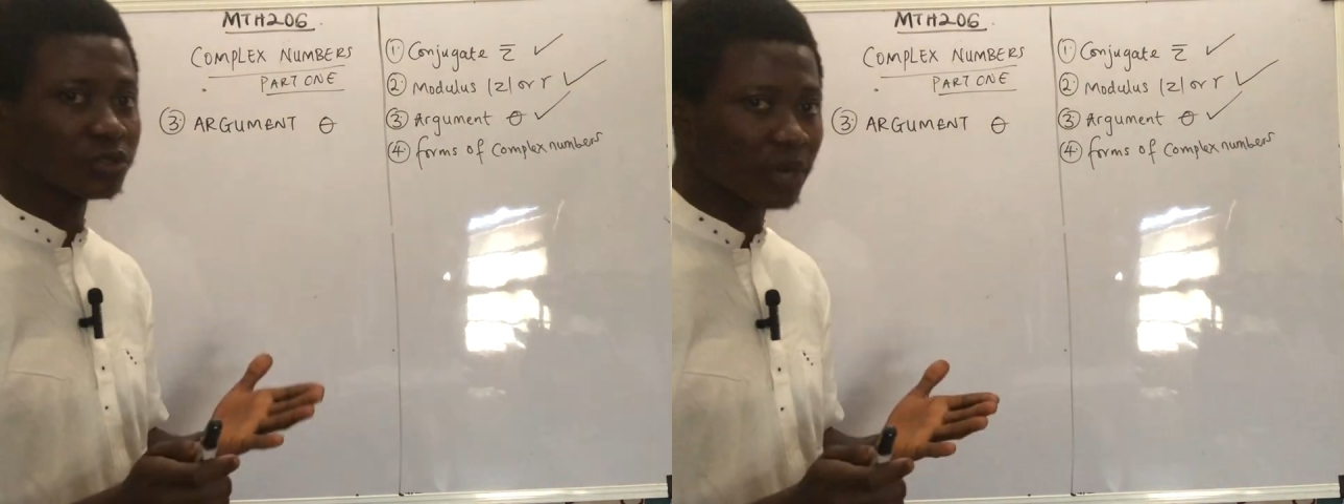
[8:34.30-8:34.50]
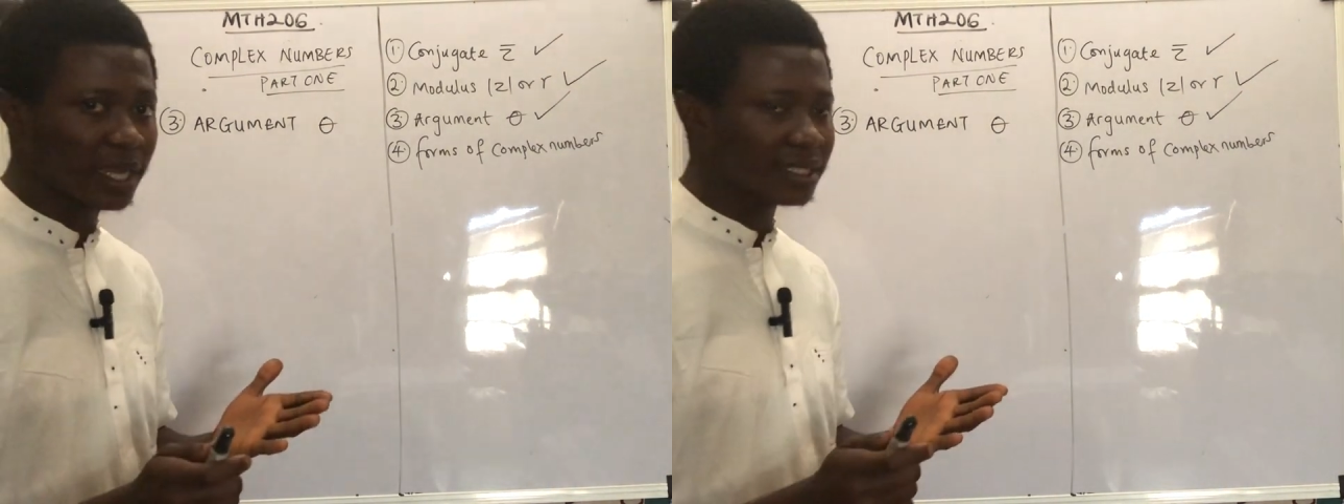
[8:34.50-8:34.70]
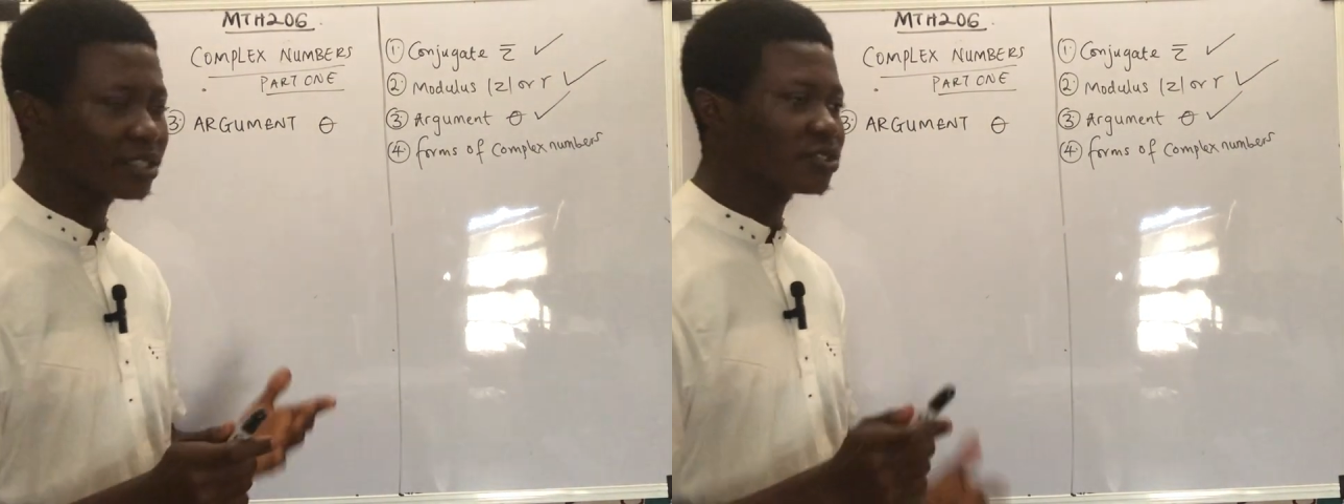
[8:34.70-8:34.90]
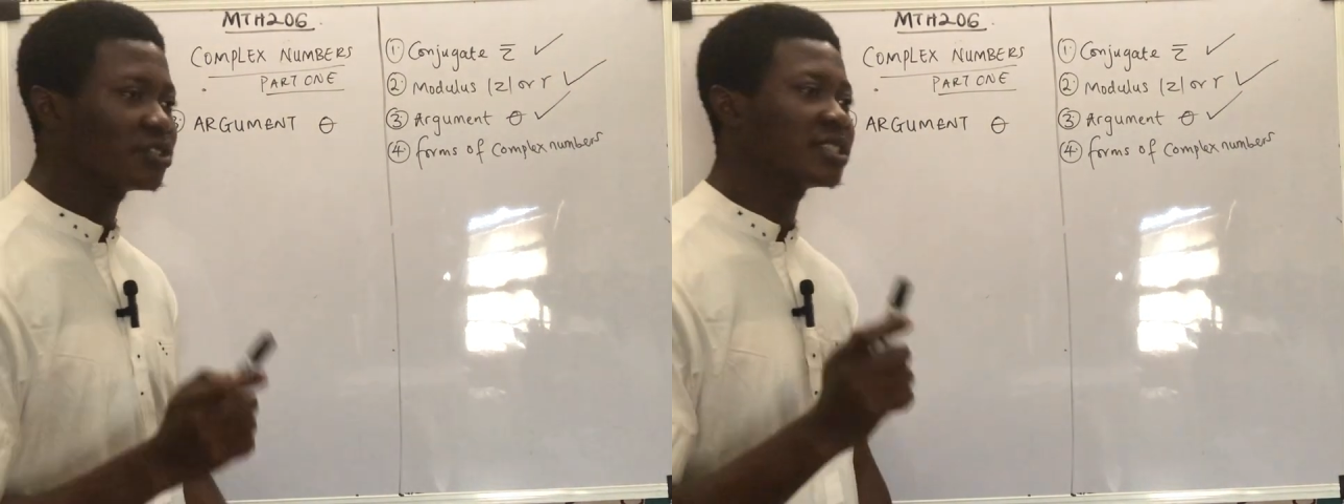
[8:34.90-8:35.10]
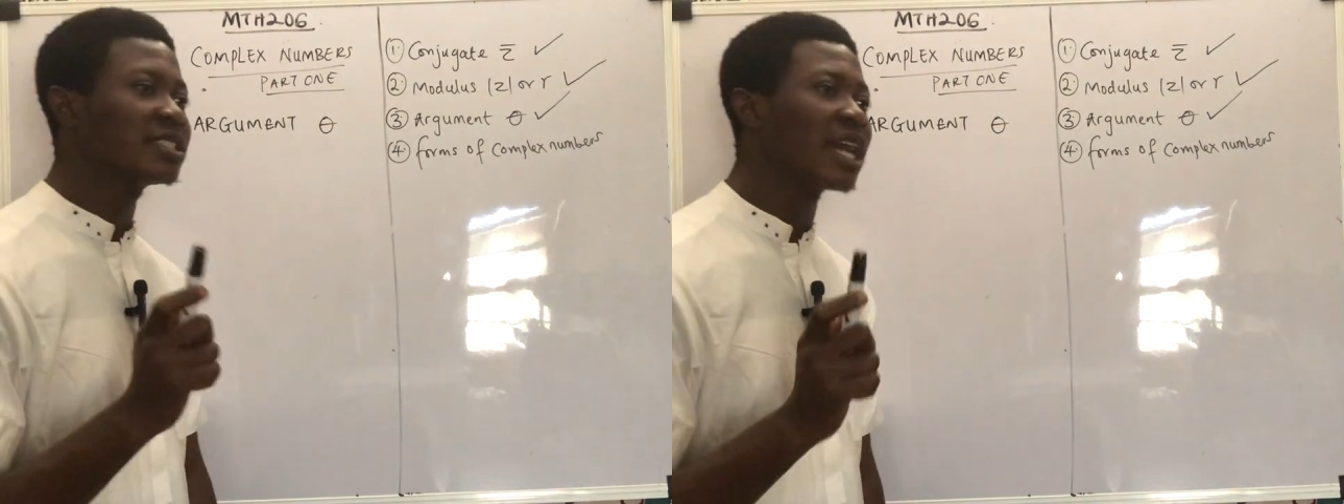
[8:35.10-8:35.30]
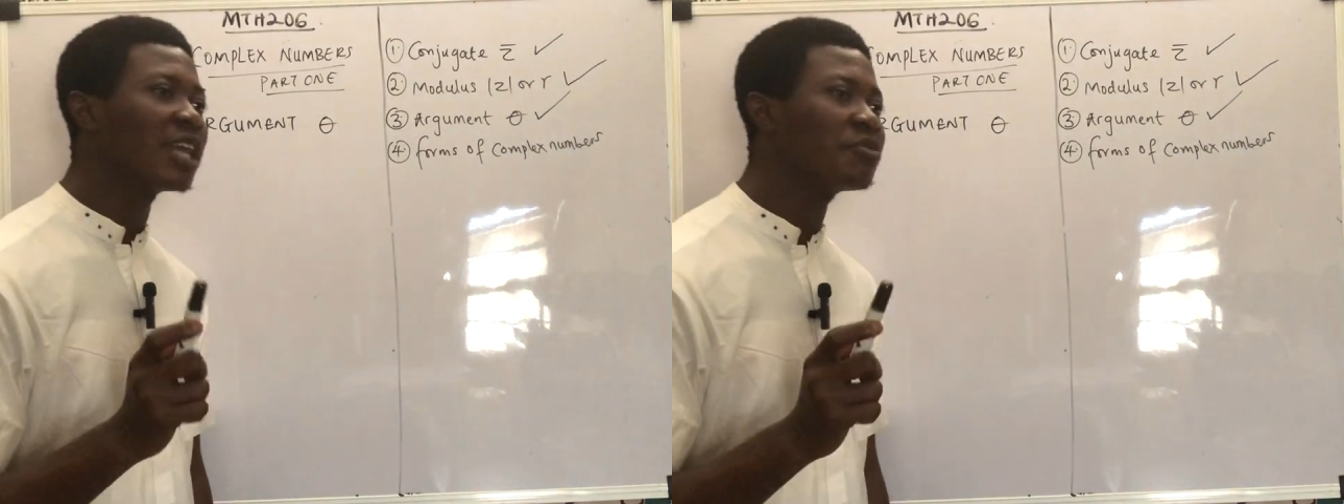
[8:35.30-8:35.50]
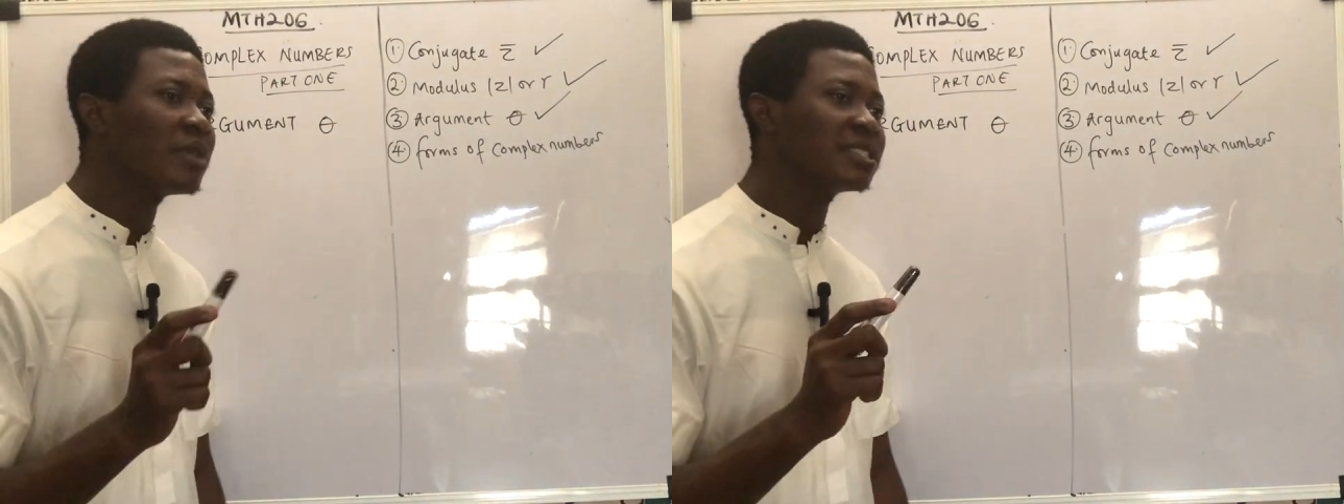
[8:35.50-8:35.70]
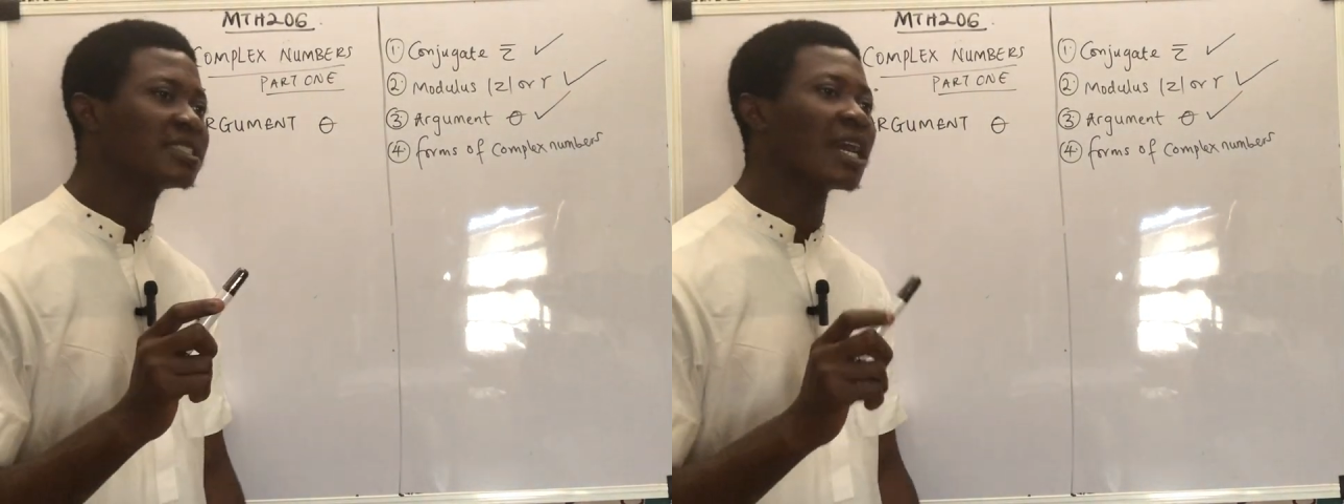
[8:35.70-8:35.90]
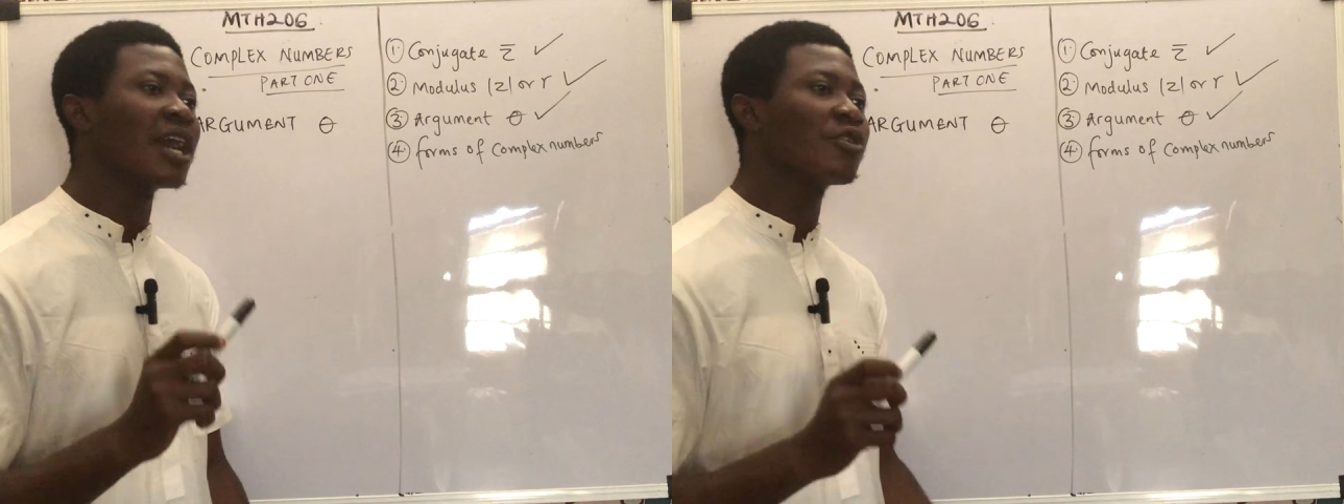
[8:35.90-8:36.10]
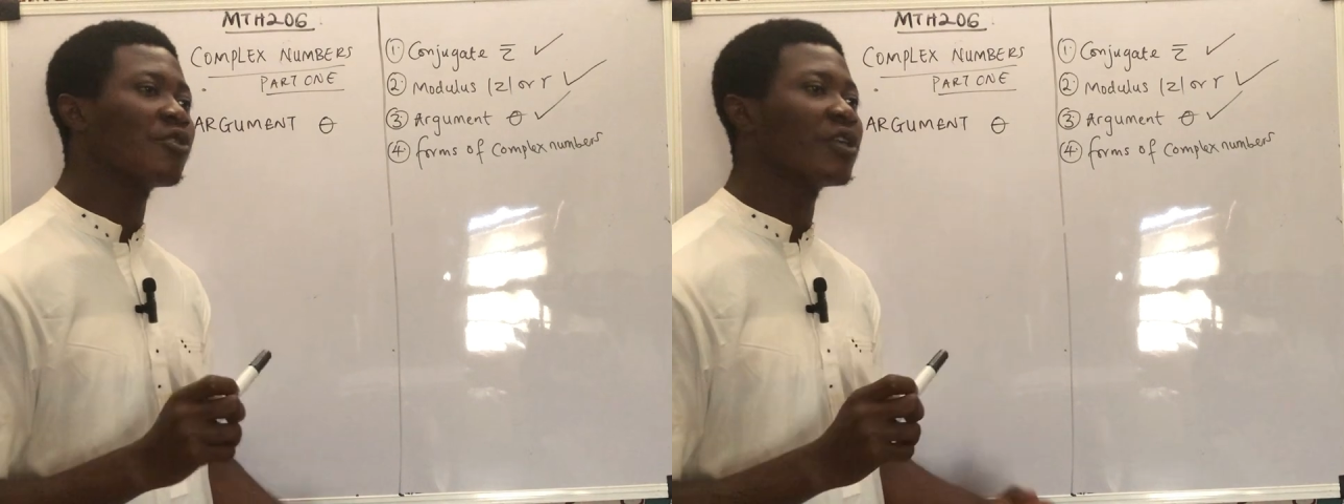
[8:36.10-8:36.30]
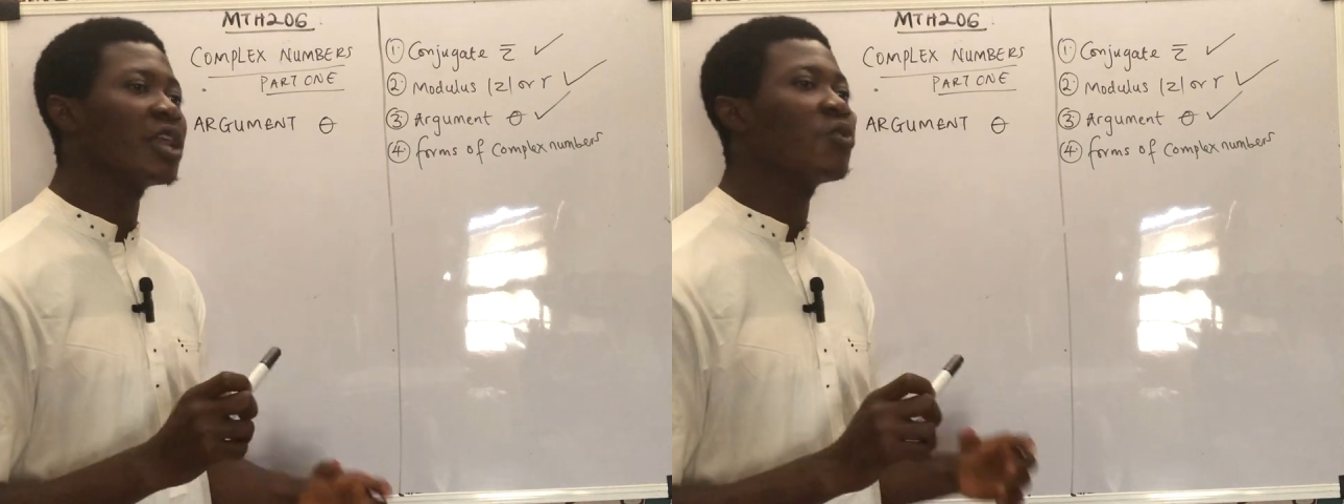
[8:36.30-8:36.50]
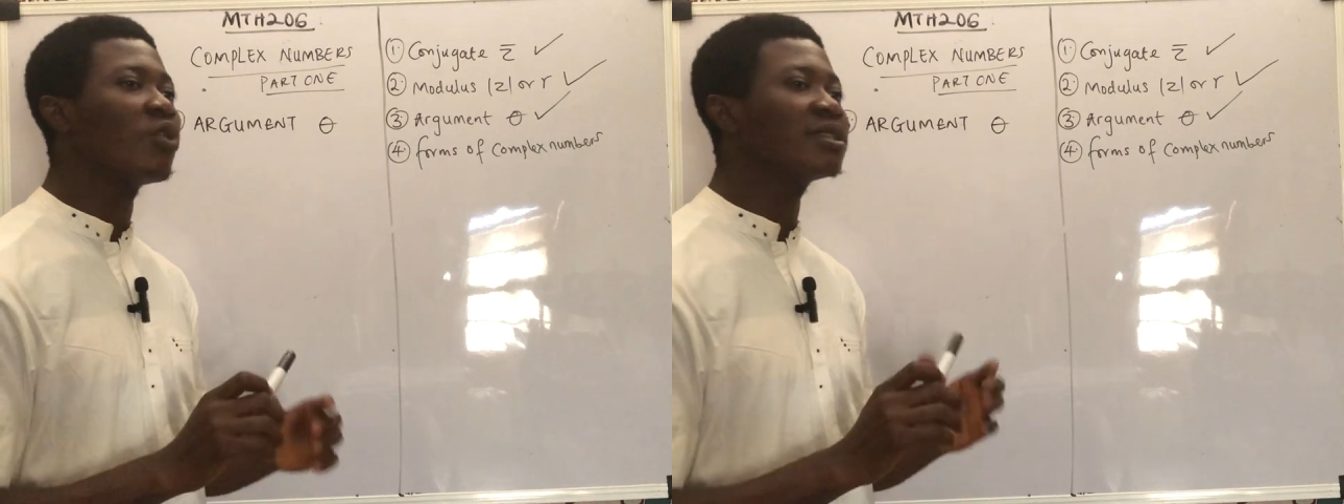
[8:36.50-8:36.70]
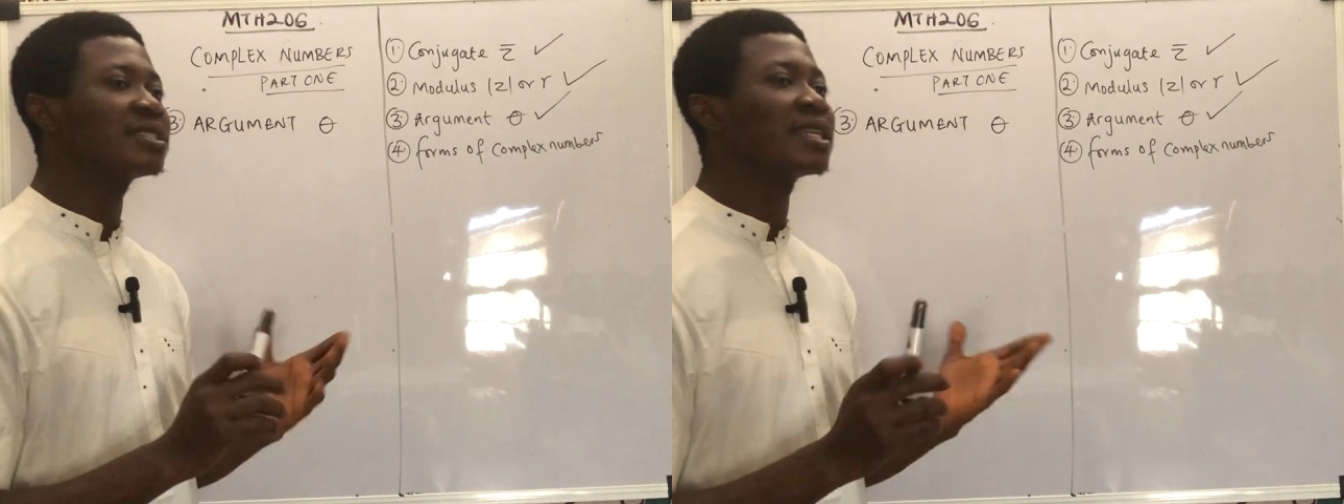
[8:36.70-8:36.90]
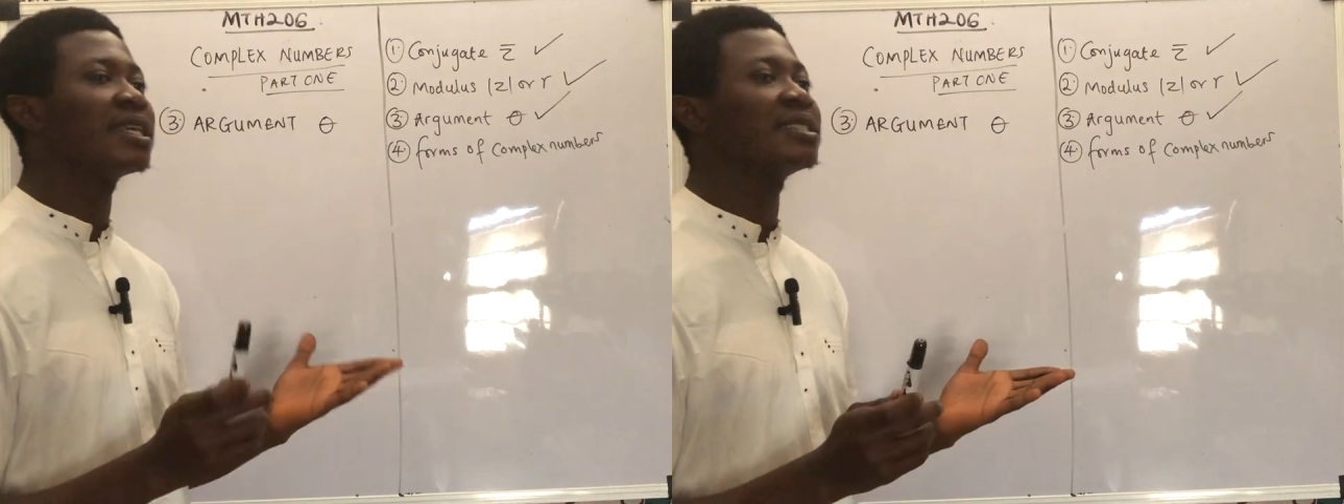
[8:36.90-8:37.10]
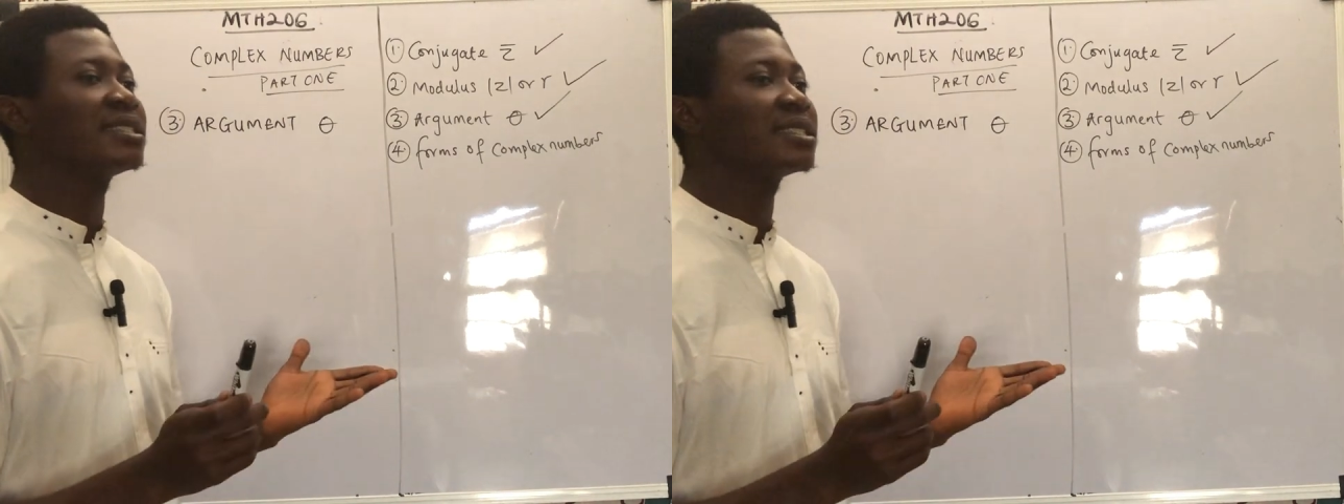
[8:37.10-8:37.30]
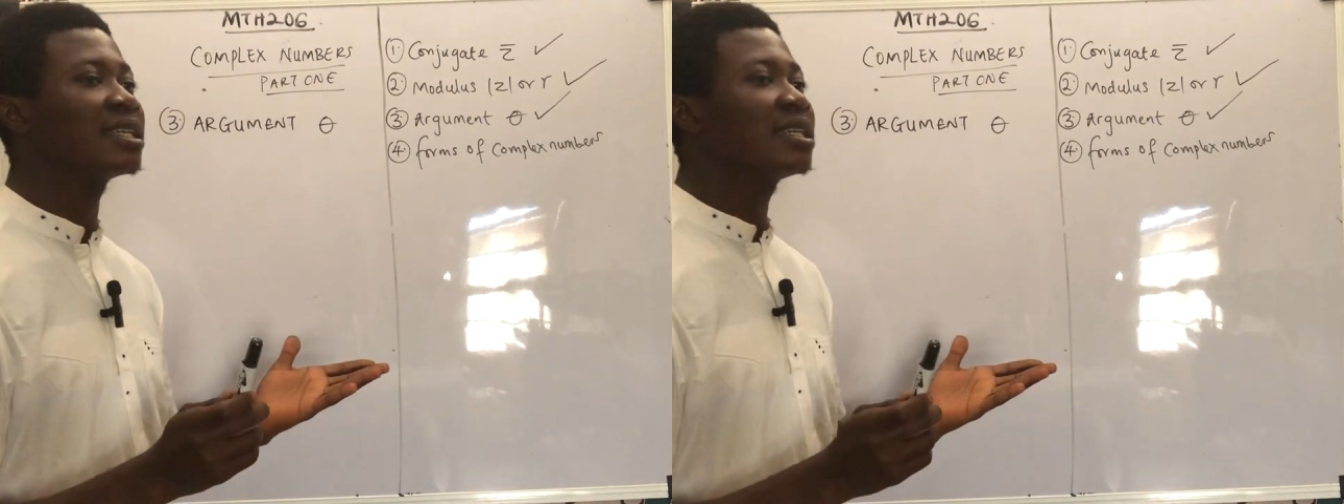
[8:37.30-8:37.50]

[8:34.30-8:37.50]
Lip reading: right? So since argument is angle, in what sense